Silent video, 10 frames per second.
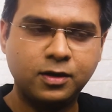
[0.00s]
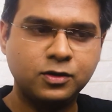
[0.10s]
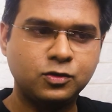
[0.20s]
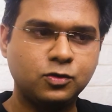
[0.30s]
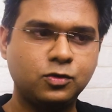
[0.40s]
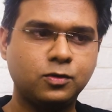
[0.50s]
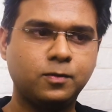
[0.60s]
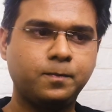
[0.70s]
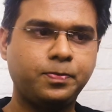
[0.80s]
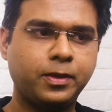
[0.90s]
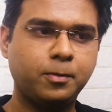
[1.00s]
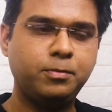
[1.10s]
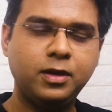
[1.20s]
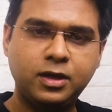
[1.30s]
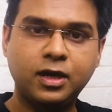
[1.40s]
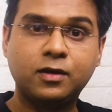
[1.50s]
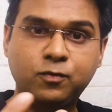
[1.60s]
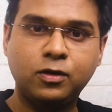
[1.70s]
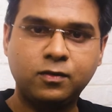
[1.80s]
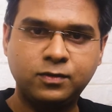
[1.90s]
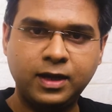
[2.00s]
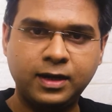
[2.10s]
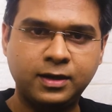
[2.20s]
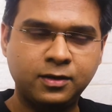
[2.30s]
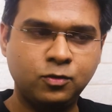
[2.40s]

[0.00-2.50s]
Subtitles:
So be careful of that.